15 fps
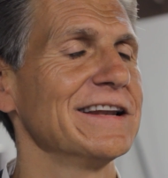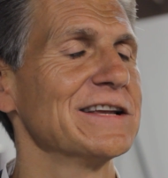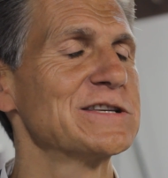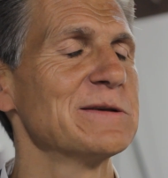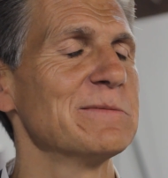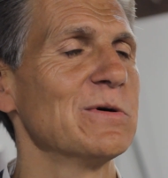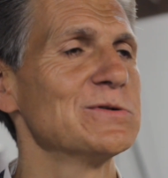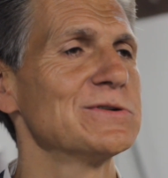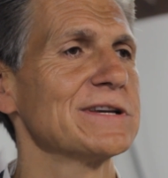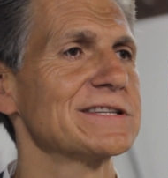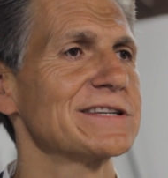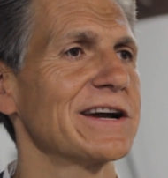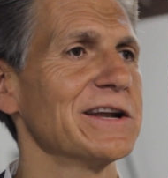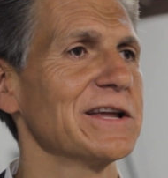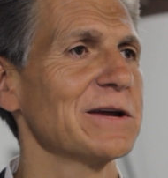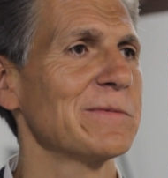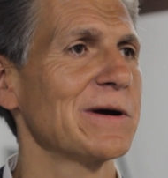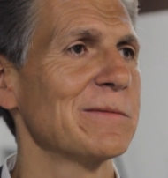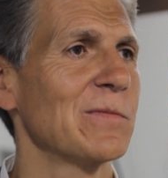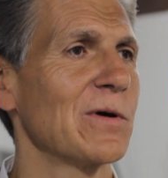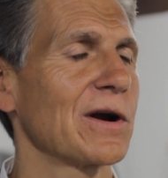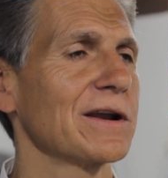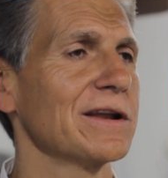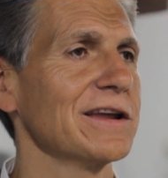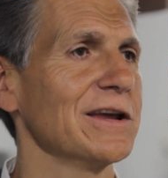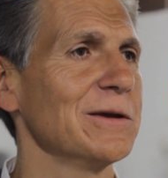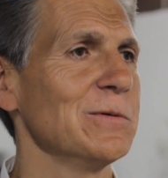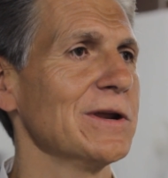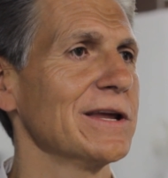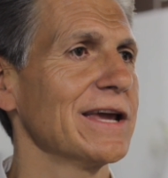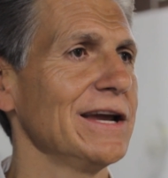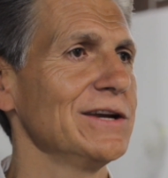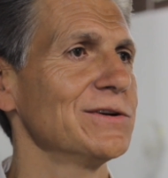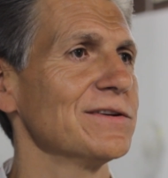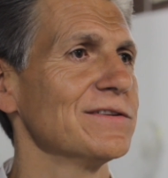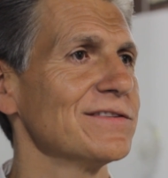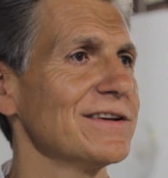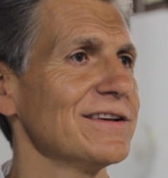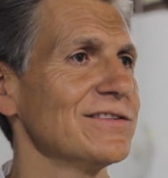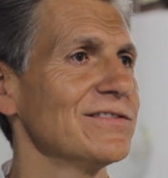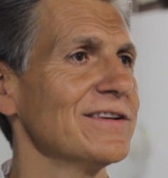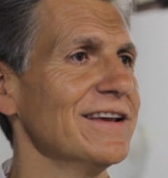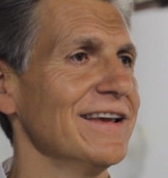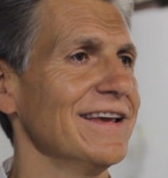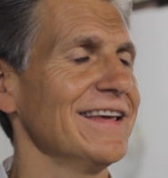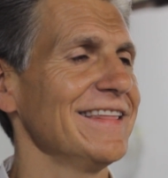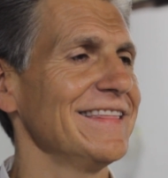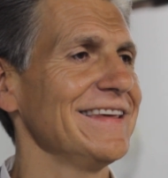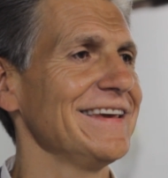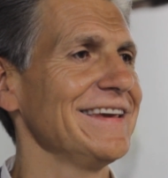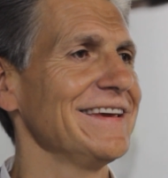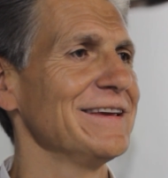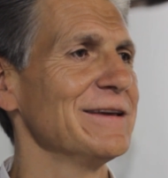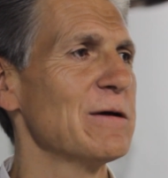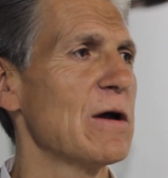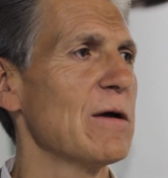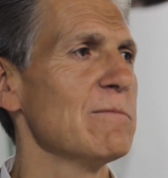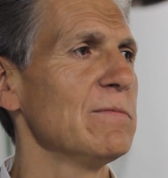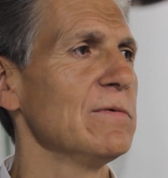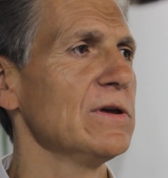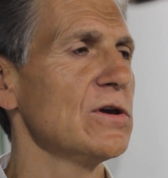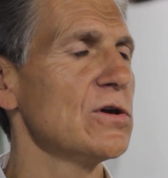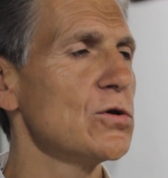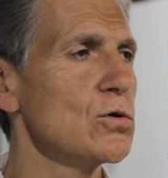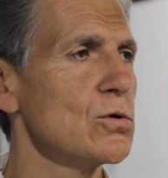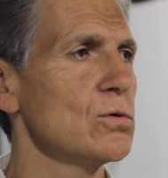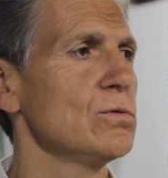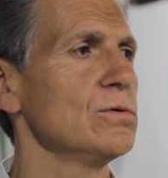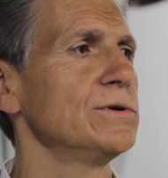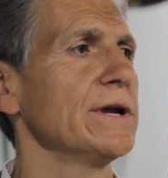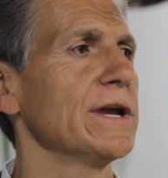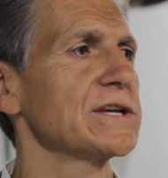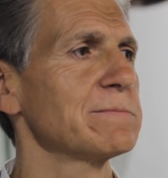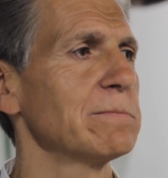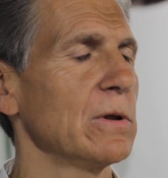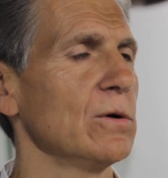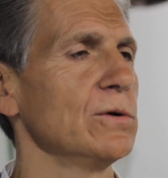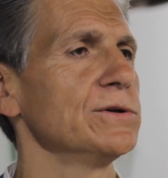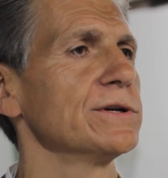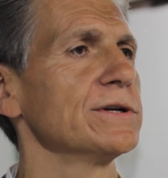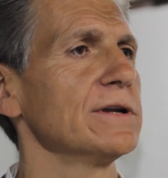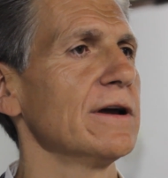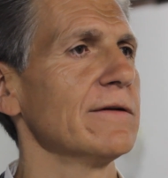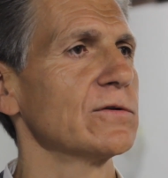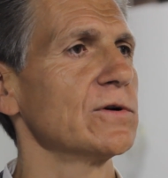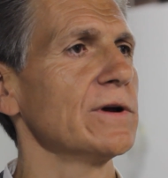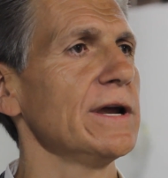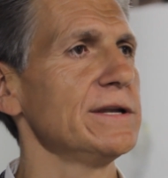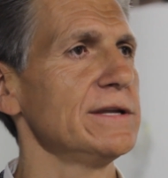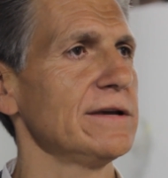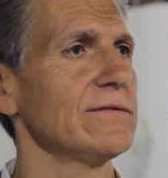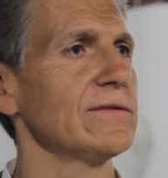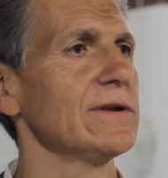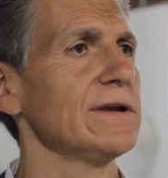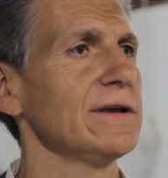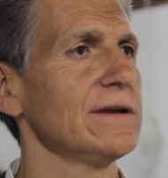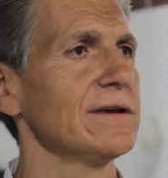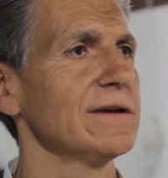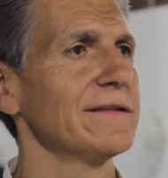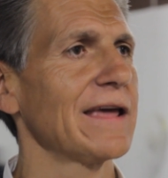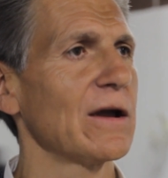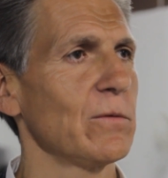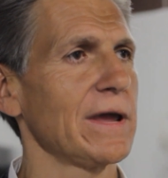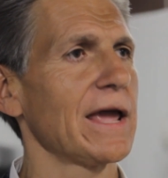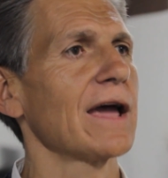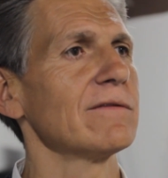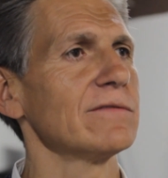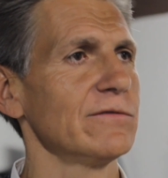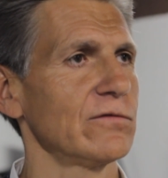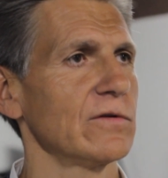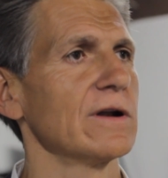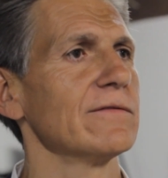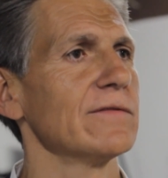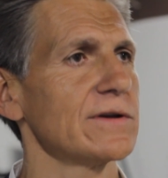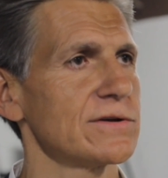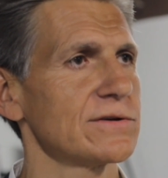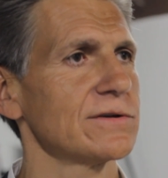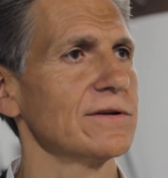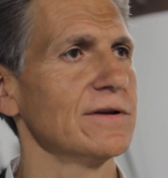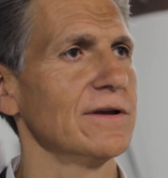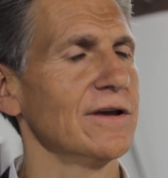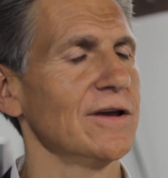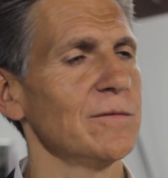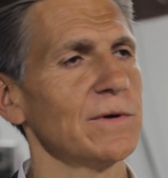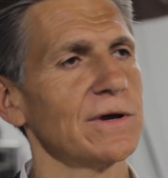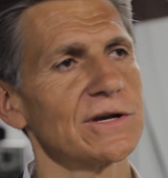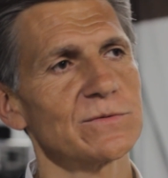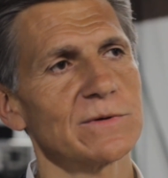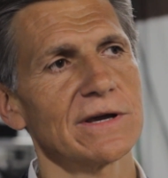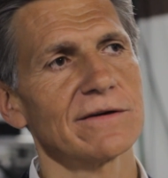thing that's the most exciting about marketing and communications is the huge explosion of creativity that we have in front of us, because we